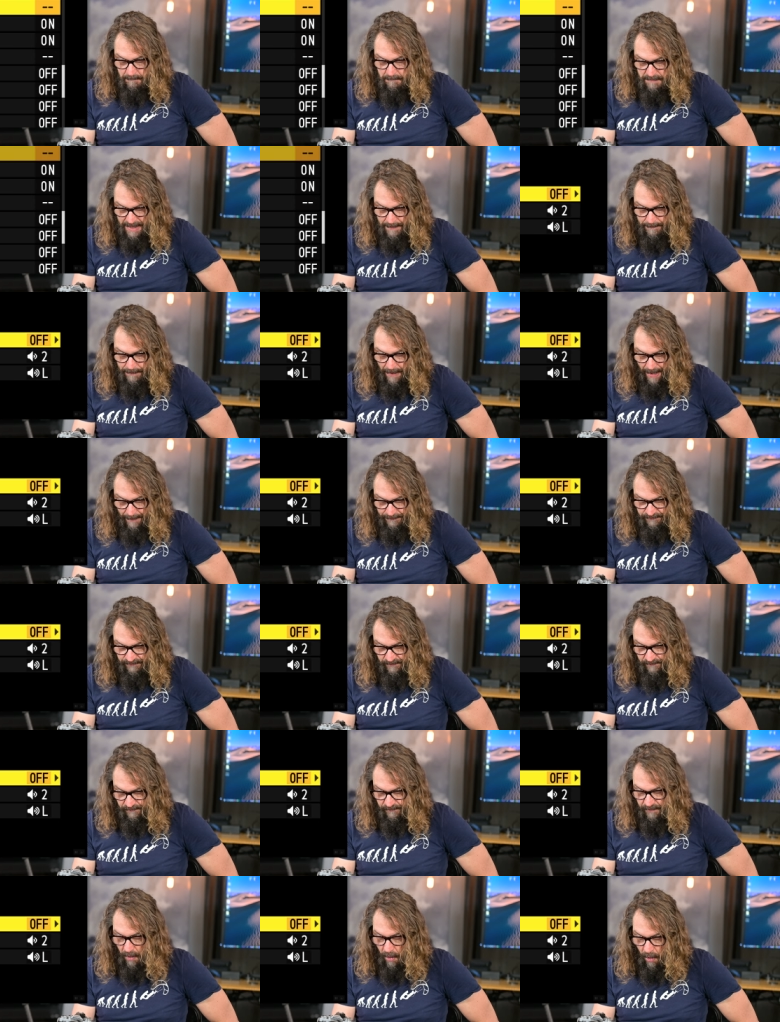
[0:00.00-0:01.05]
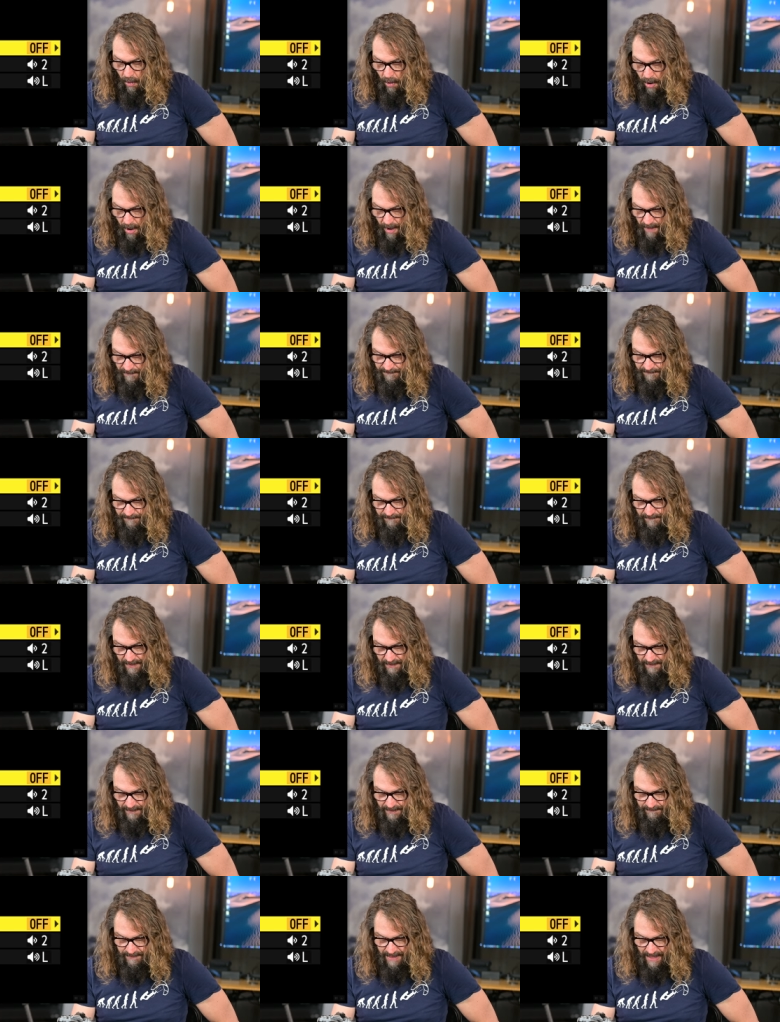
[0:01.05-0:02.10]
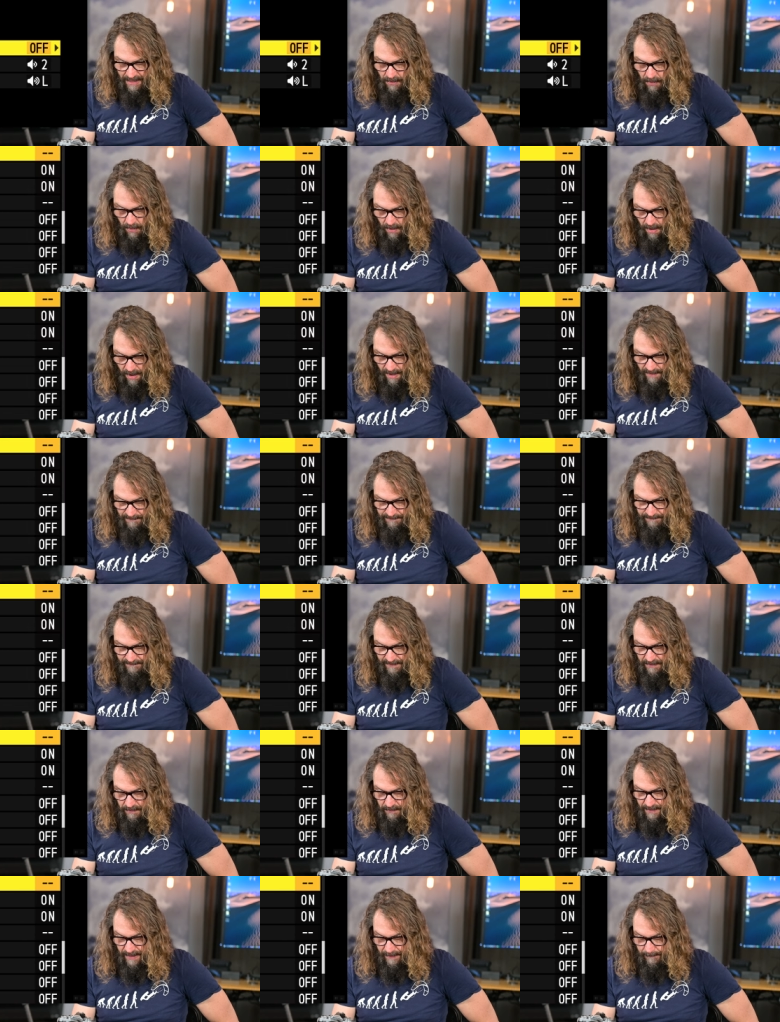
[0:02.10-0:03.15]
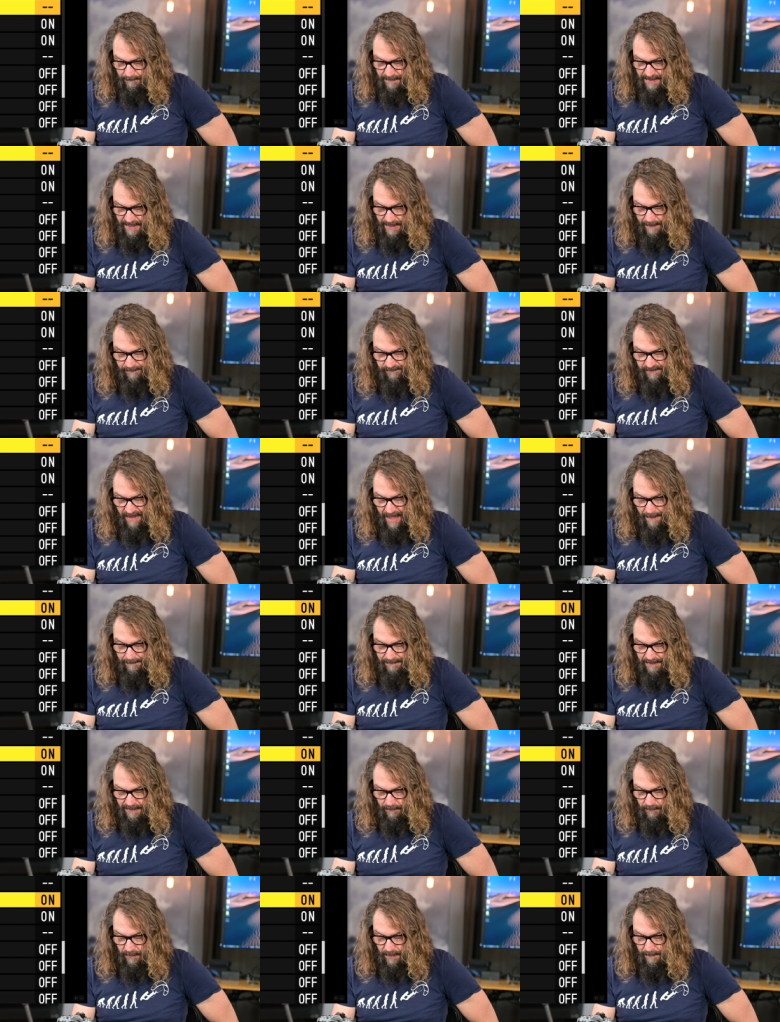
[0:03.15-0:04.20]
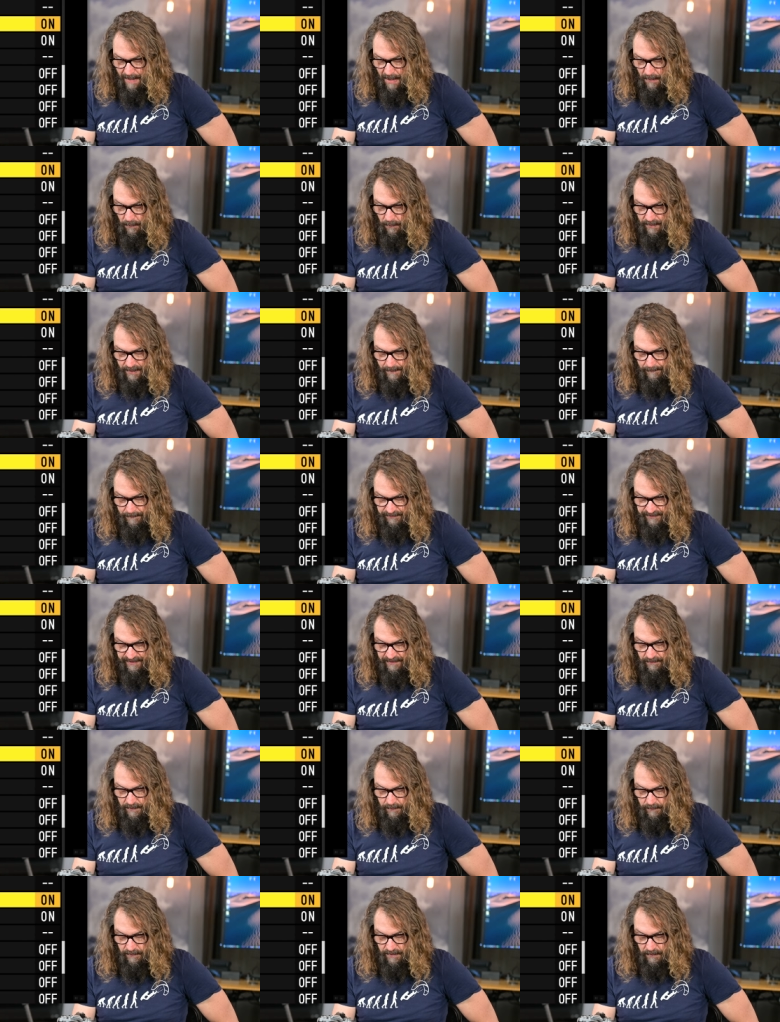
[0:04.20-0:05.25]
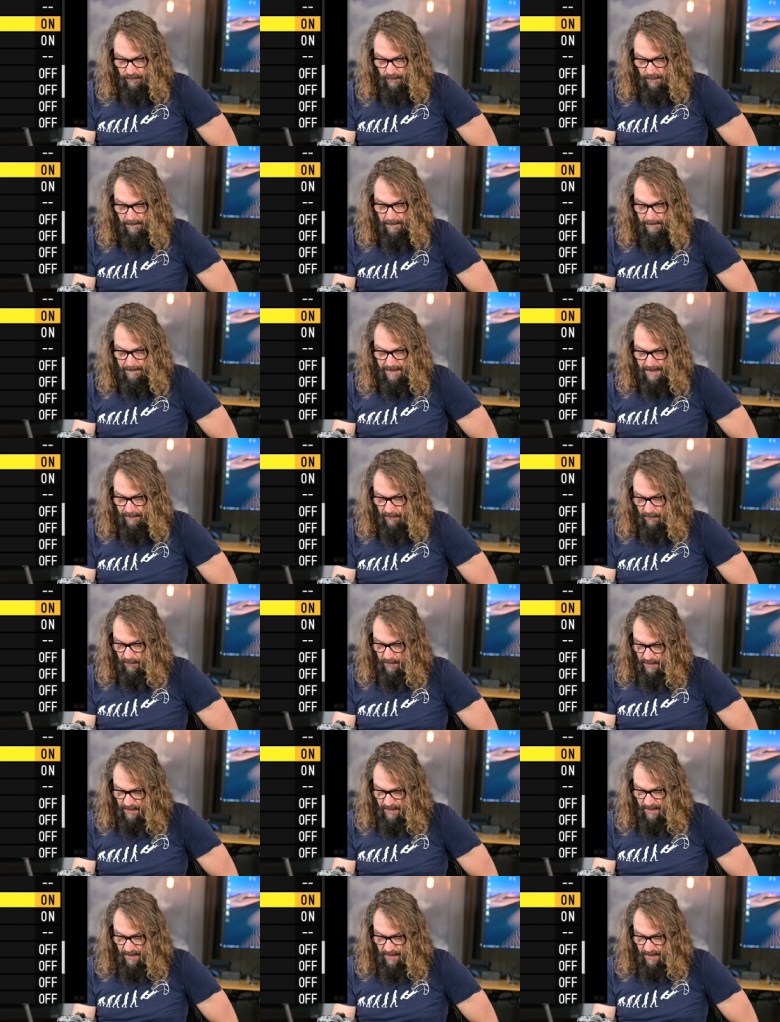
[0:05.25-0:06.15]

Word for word: Beep options off. I leave that off. I don't like beeps happening when I'm out working, particularly with a group of people.